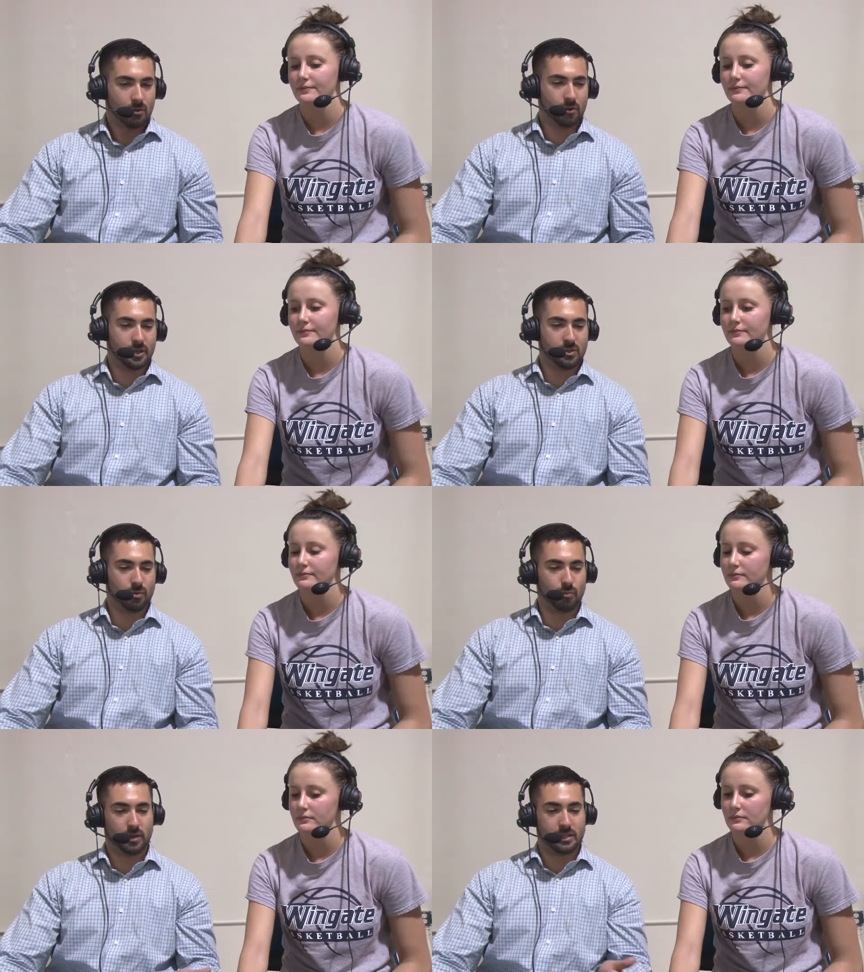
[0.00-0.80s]
Speaker 1: Well, this
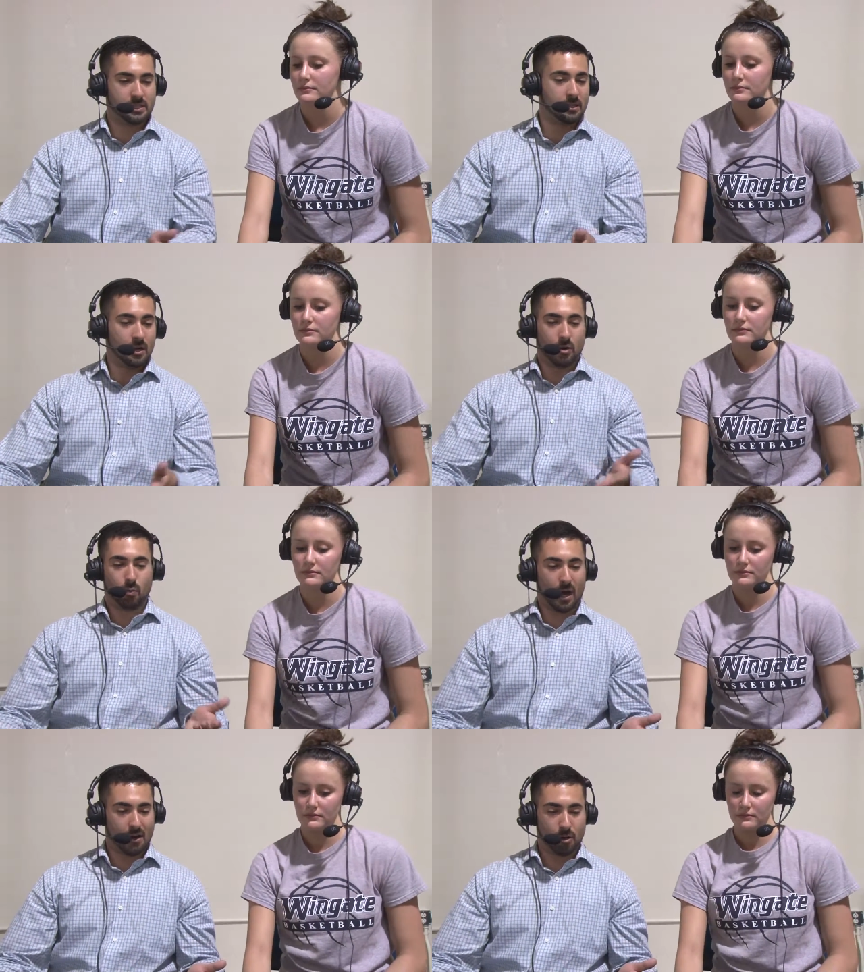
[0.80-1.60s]
one was
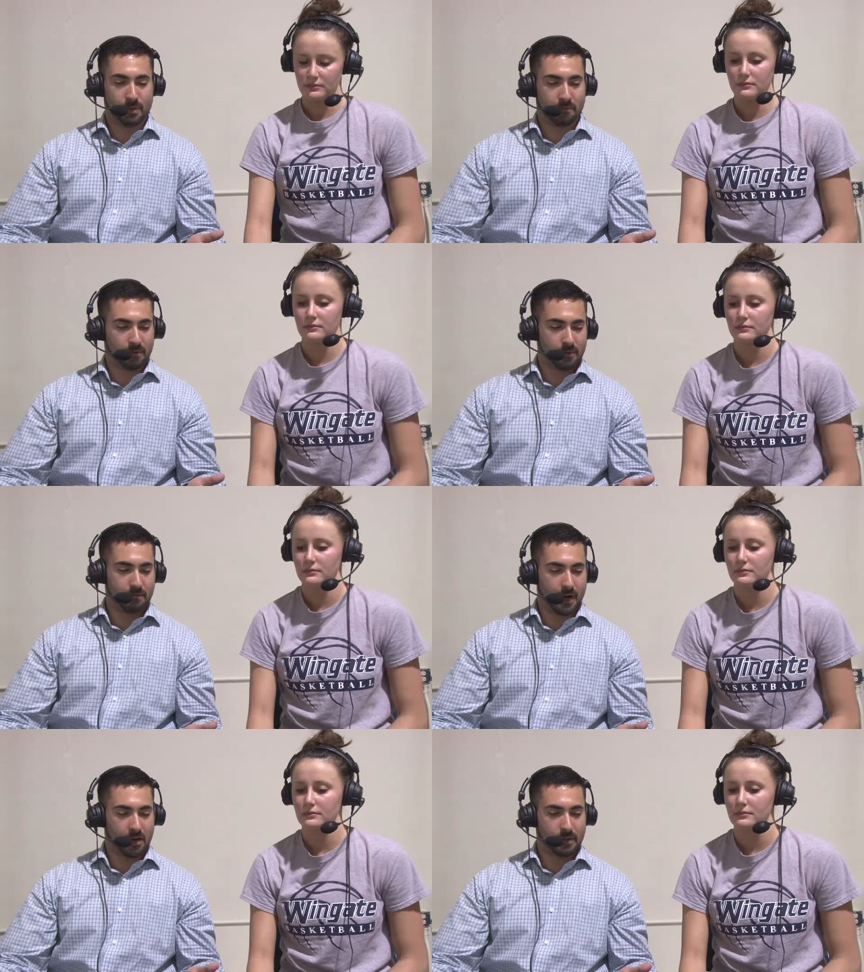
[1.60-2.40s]
wide open from the
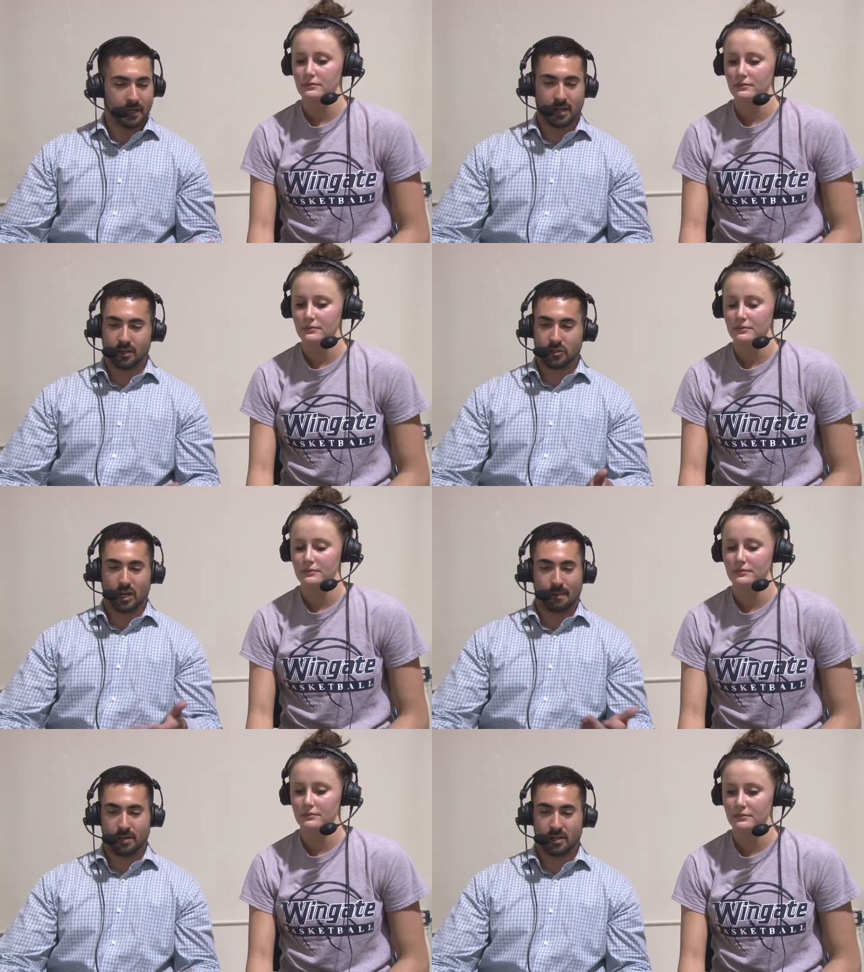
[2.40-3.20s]
very beginning. You
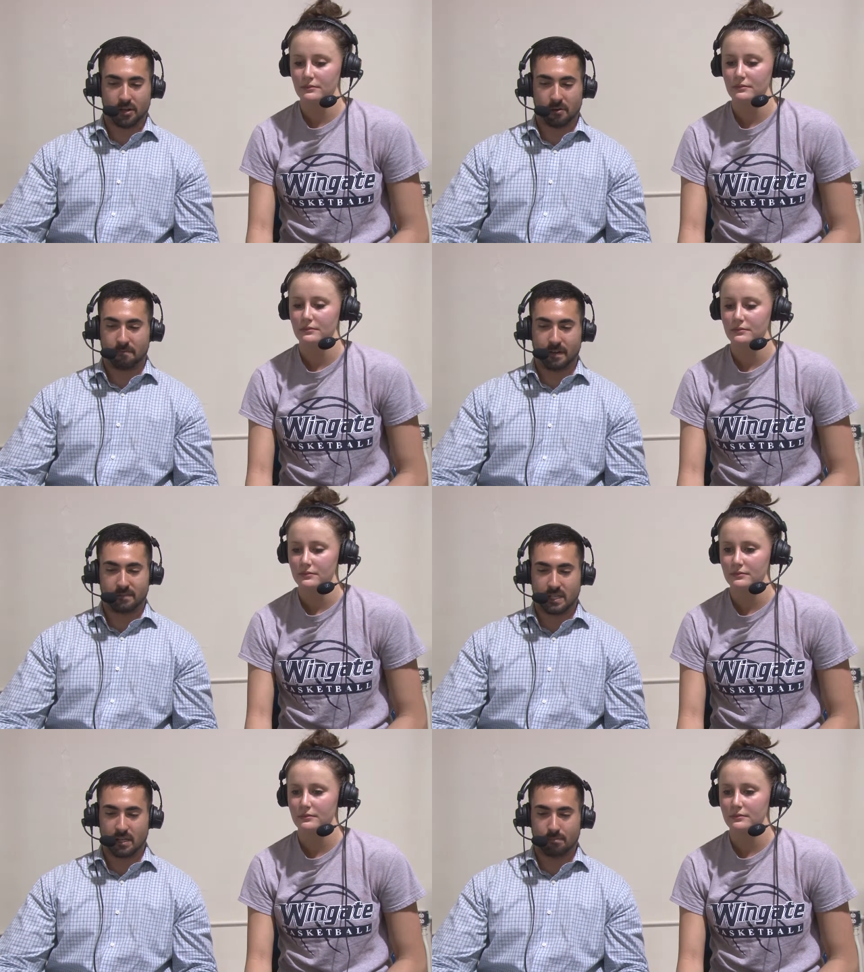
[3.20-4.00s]
drop in another
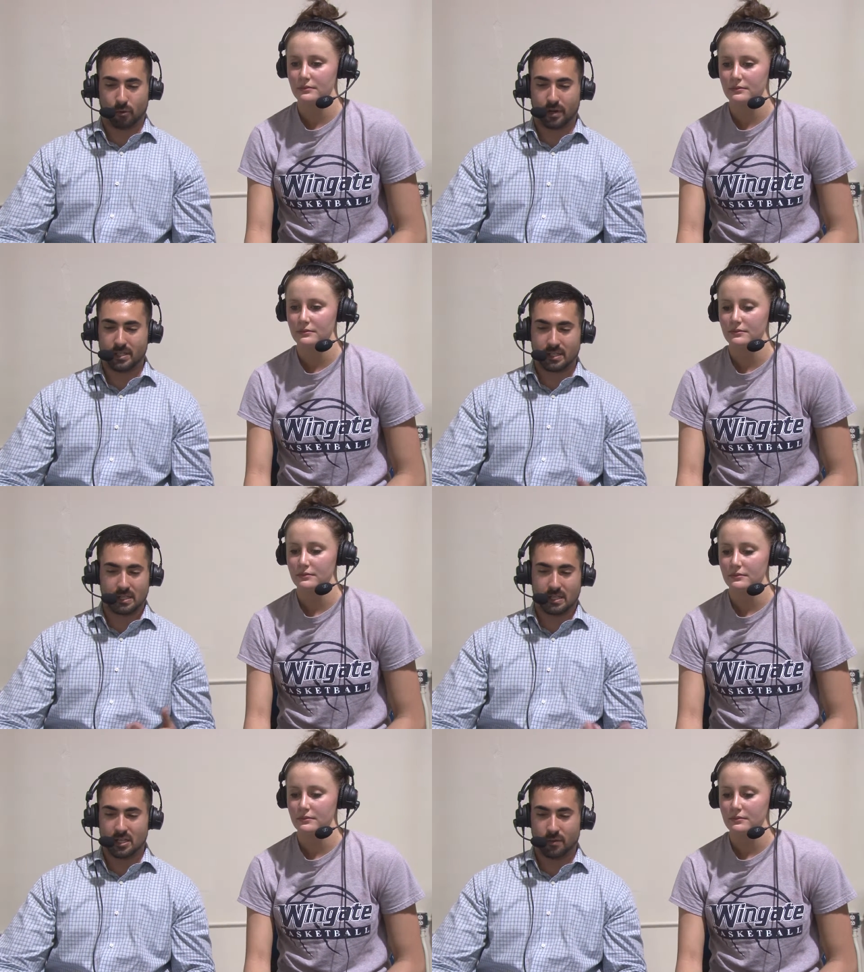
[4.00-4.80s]
15 points,
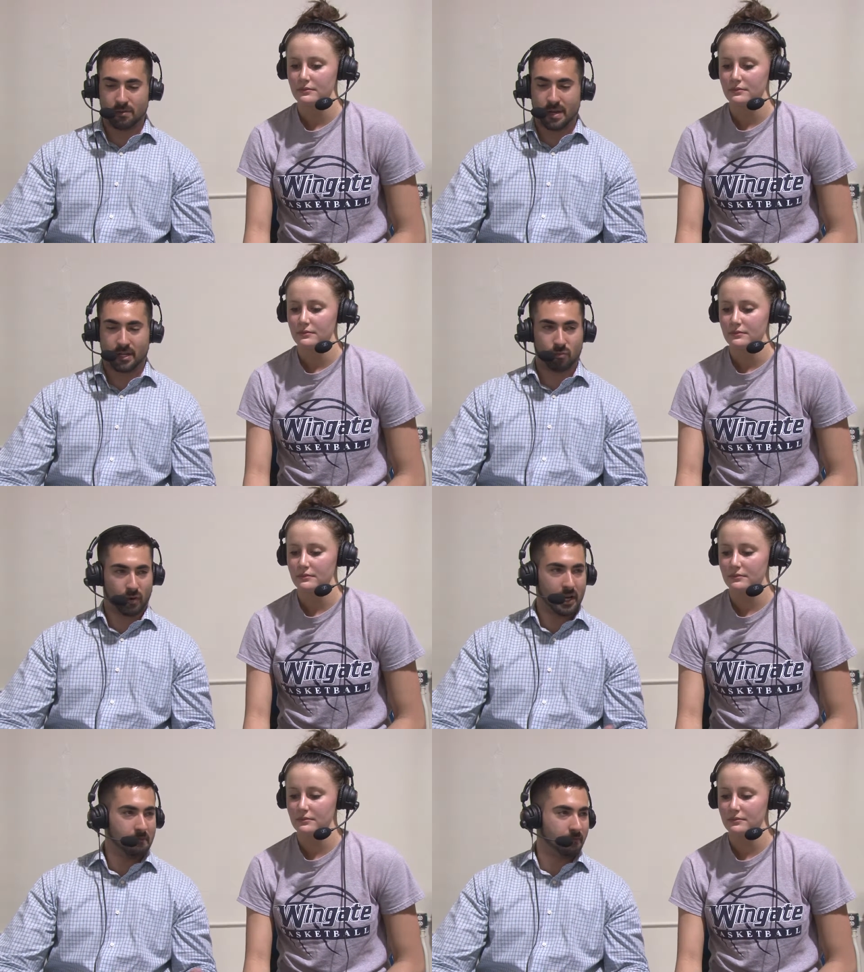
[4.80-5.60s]
continuing to make it
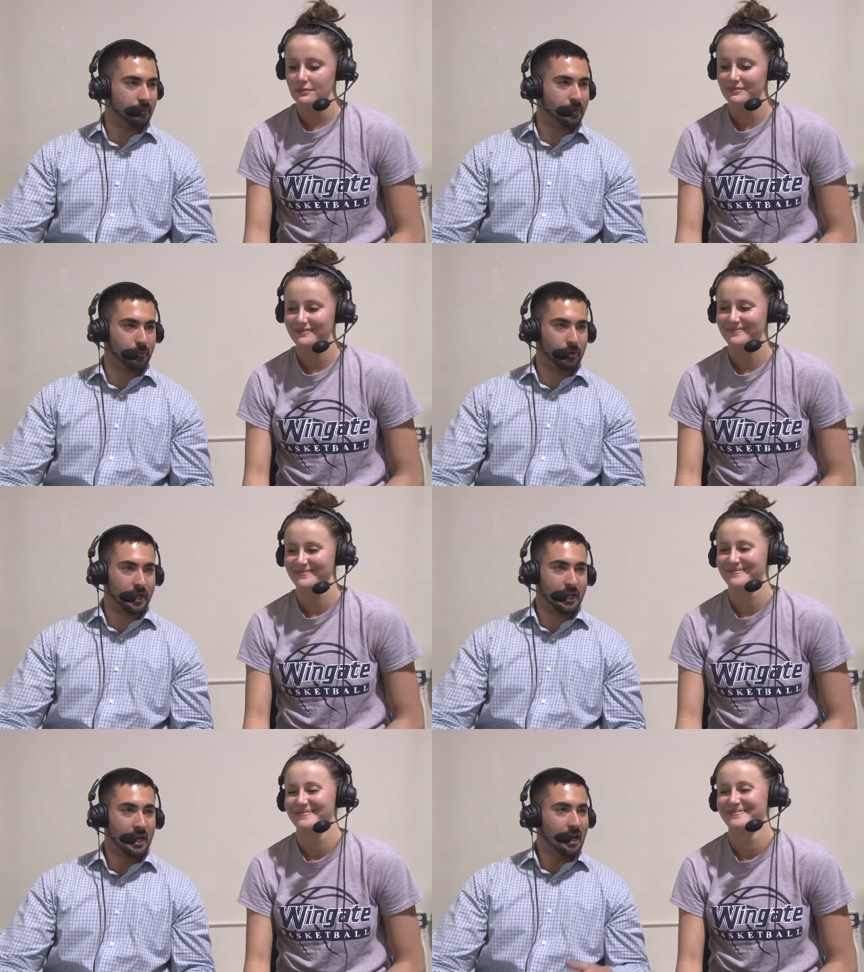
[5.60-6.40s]
rain from
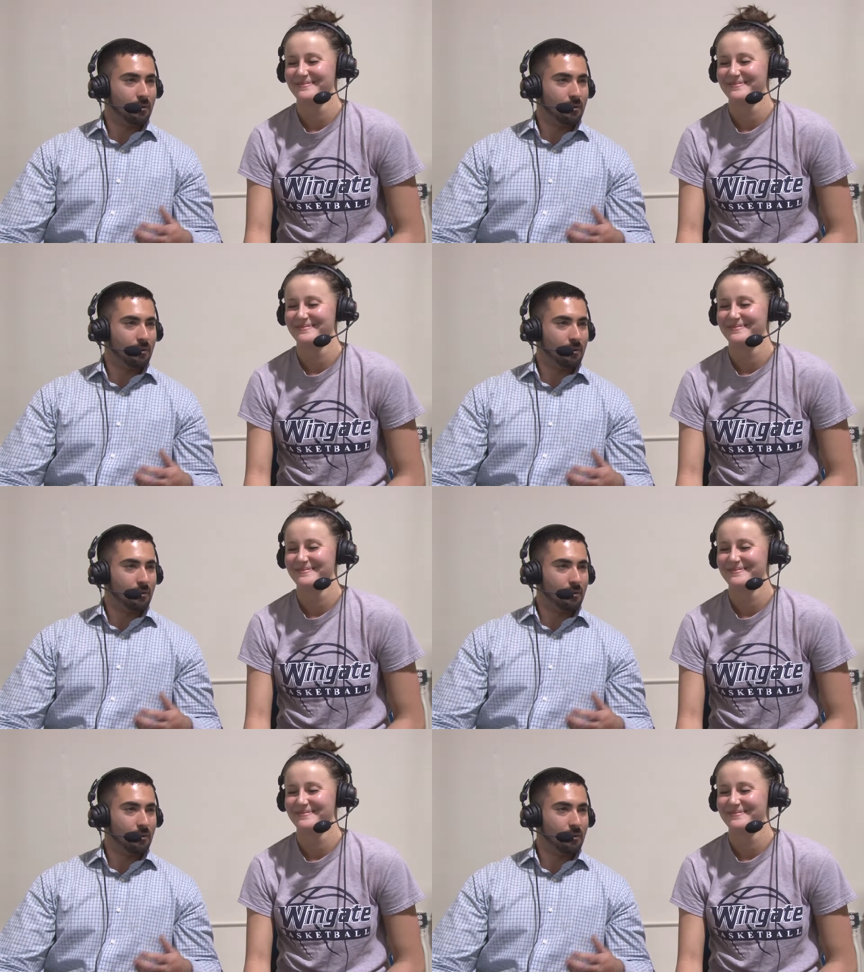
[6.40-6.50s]
three.